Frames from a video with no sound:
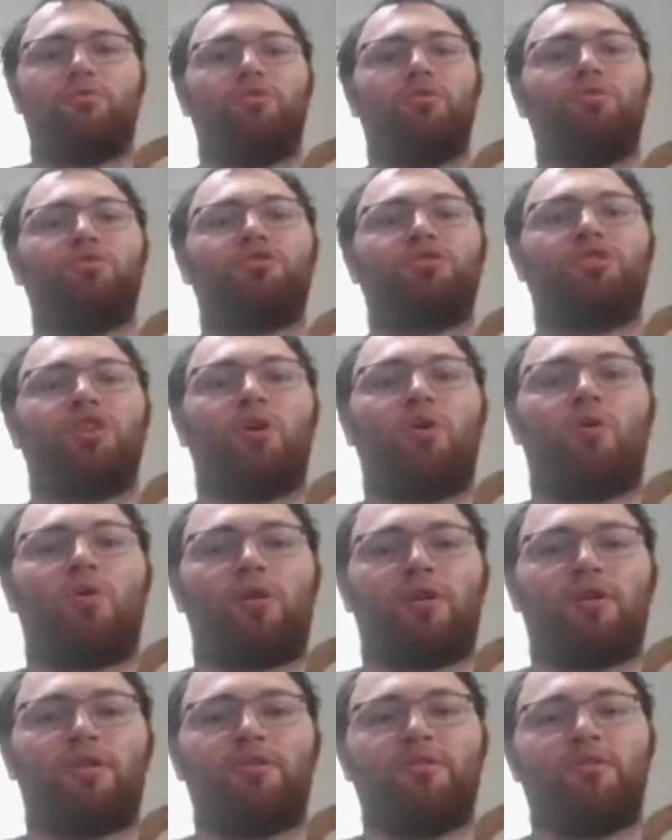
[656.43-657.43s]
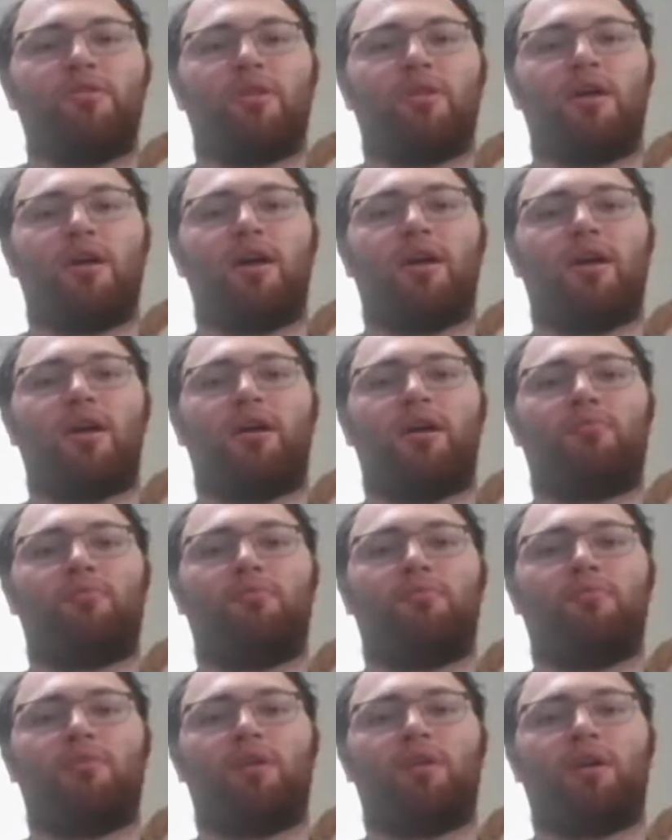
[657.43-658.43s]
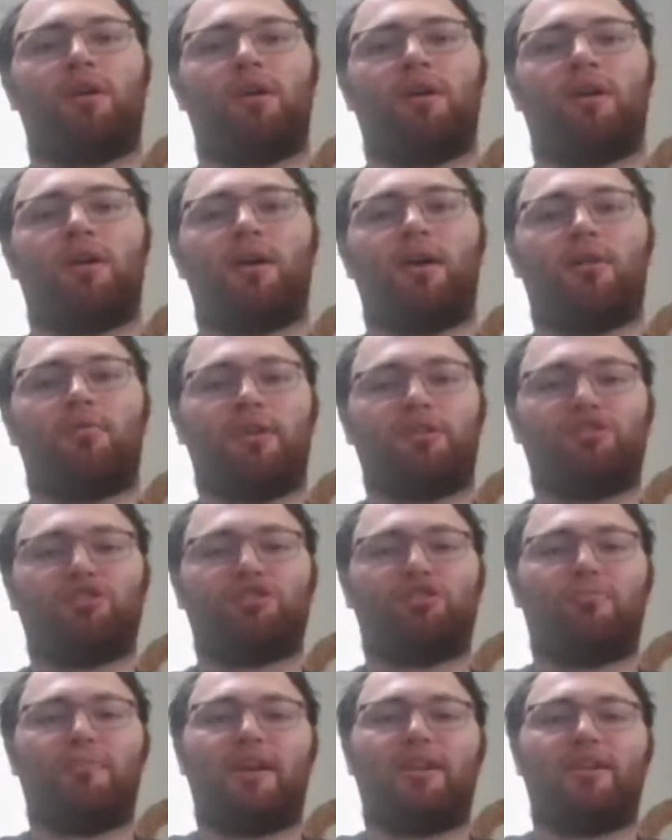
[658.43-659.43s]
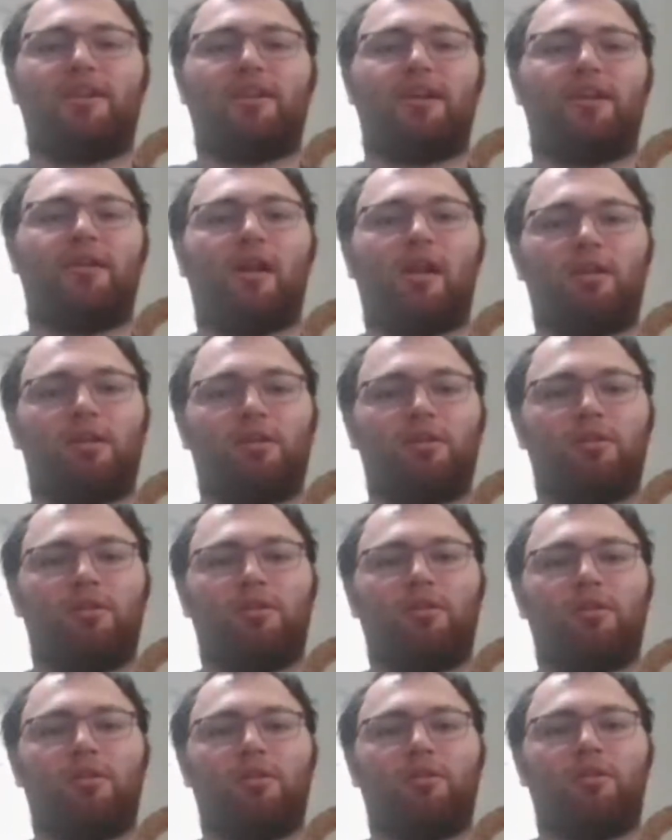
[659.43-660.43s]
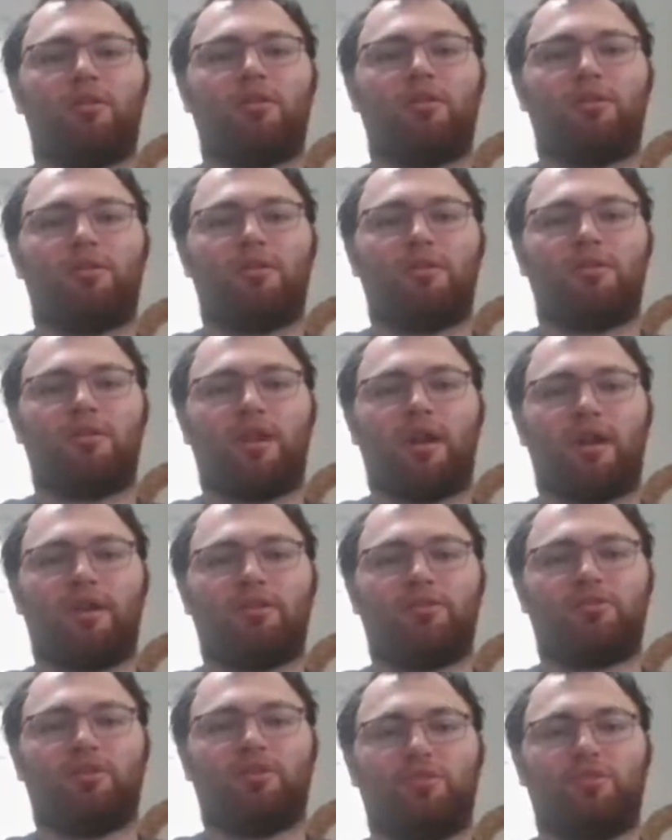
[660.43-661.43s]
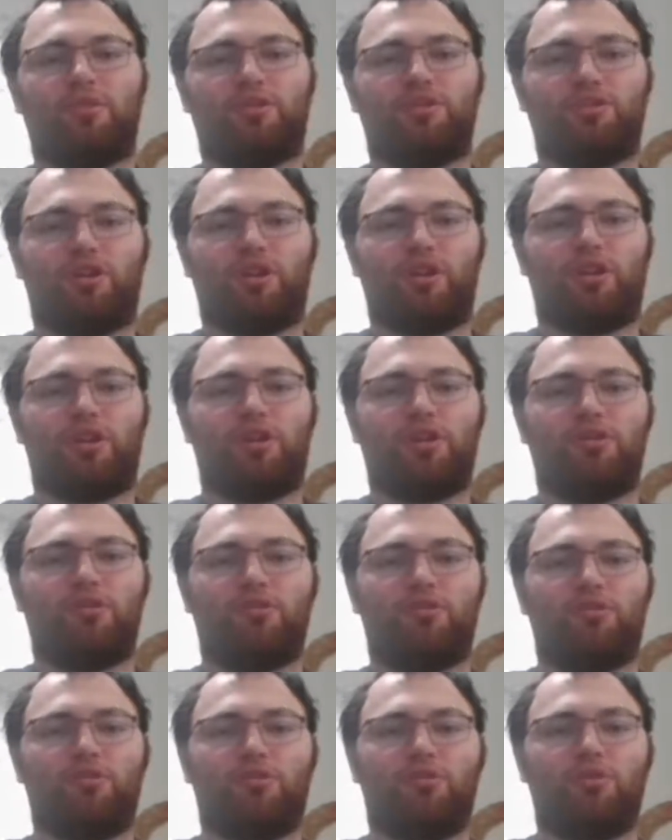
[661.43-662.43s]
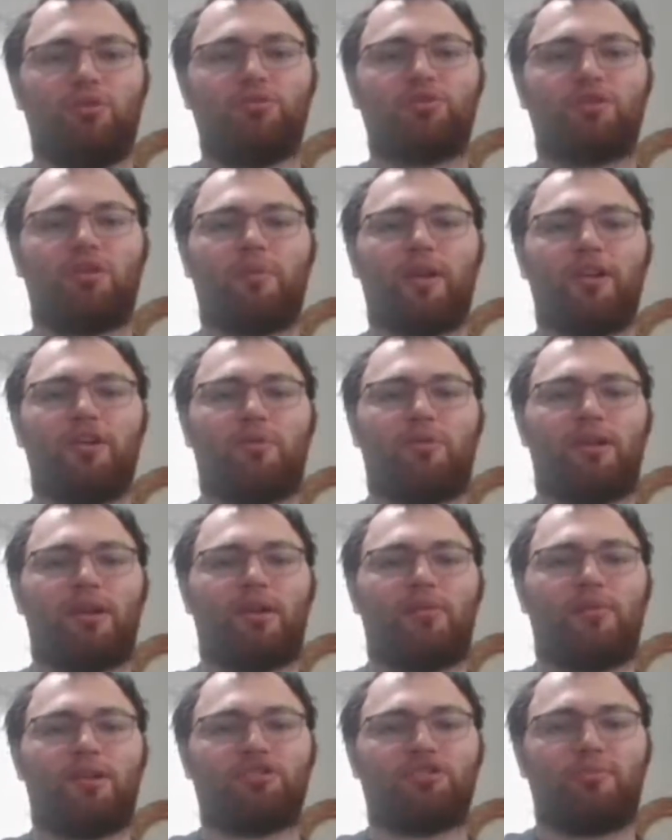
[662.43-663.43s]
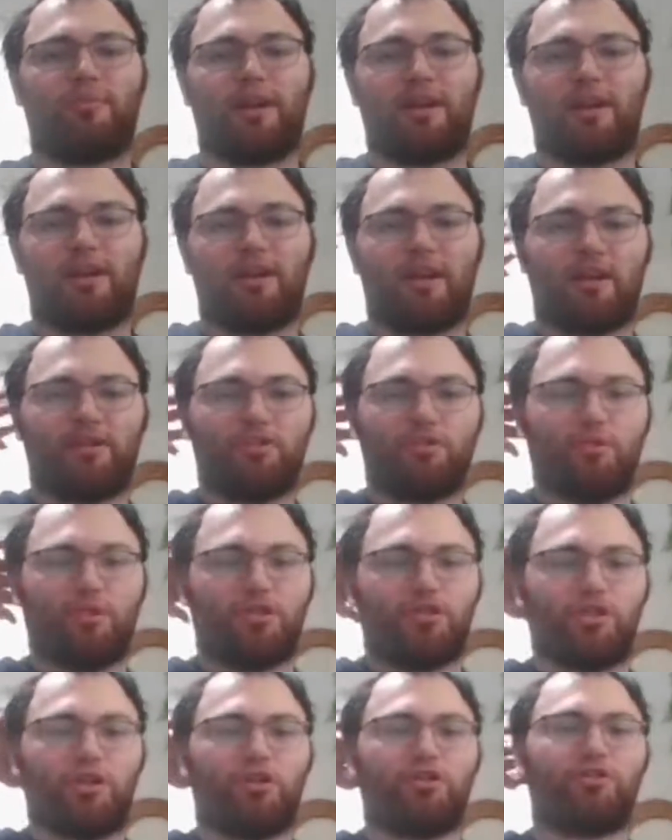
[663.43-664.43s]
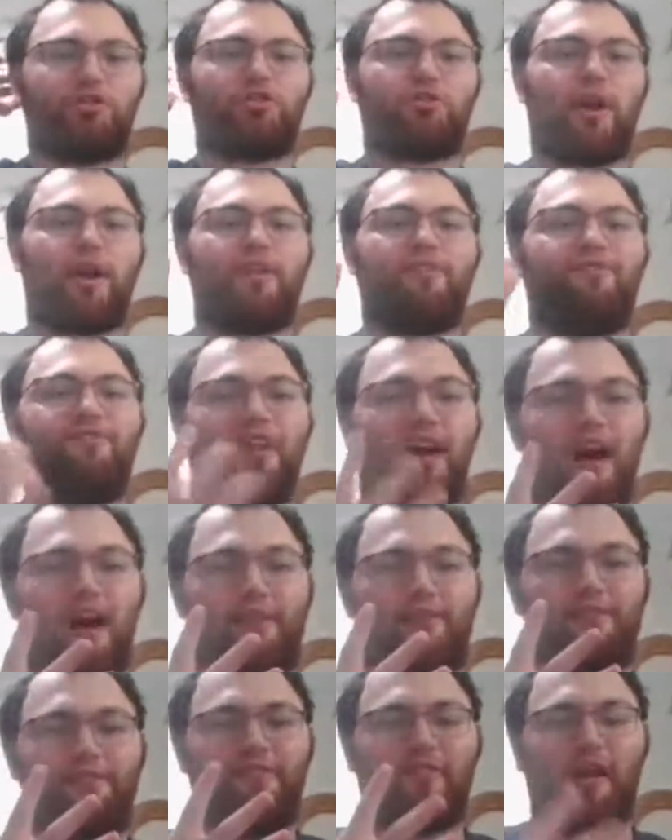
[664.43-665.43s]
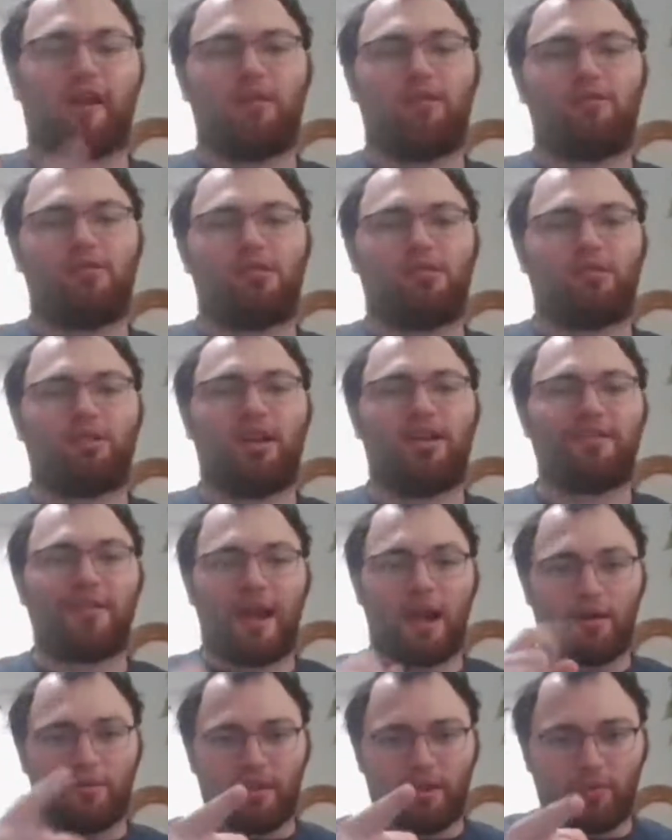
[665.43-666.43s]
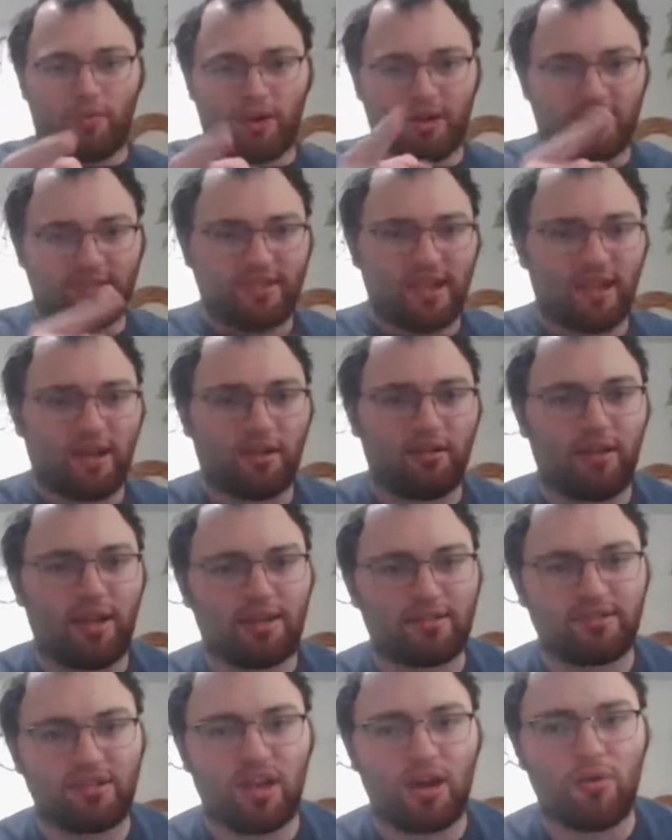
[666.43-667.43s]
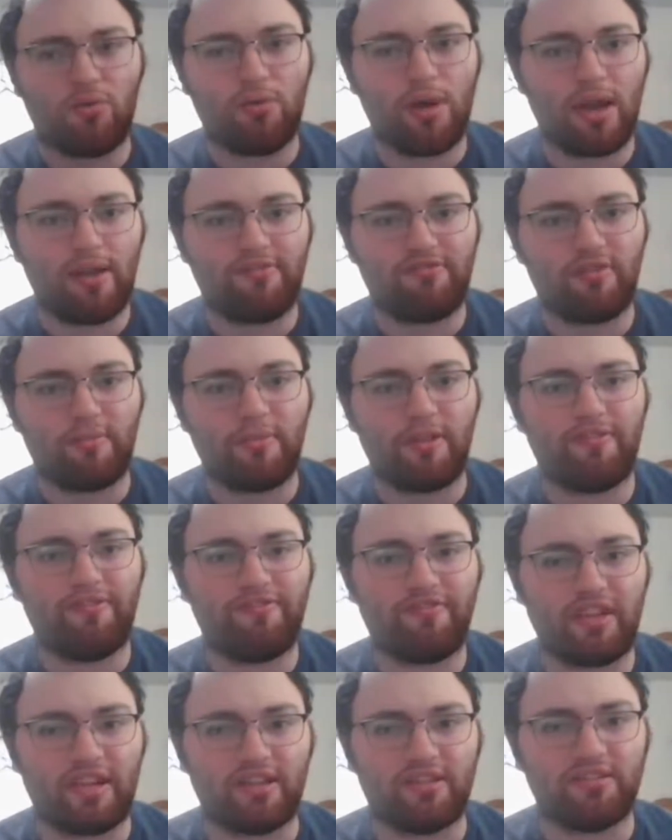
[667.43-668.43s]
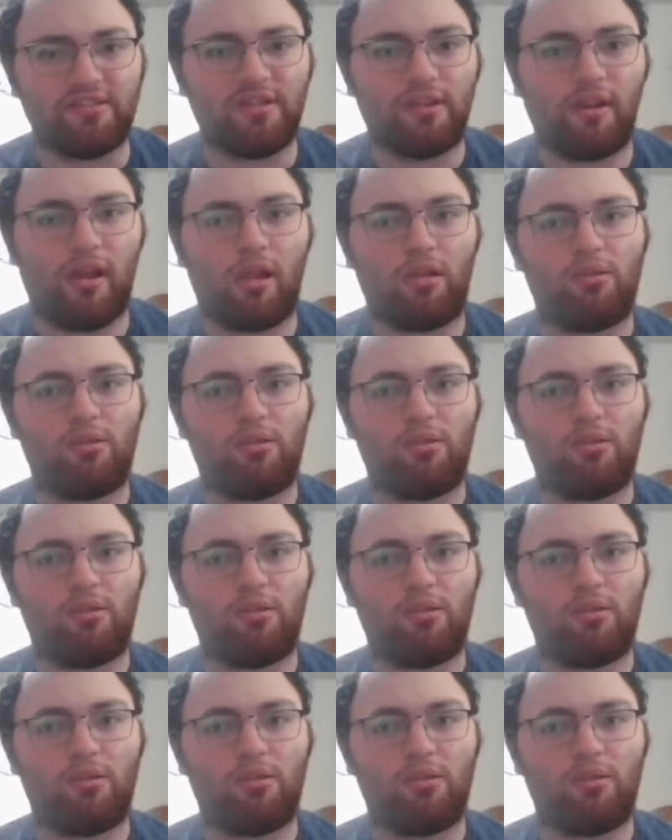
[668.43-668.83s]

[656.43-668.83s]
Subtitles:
Losing to Orton at WrestleMania night this year. Losing to Randy Orton at WrestleMania night 2 this year, strike 5. And now they want to take Alexa away from the Fiend.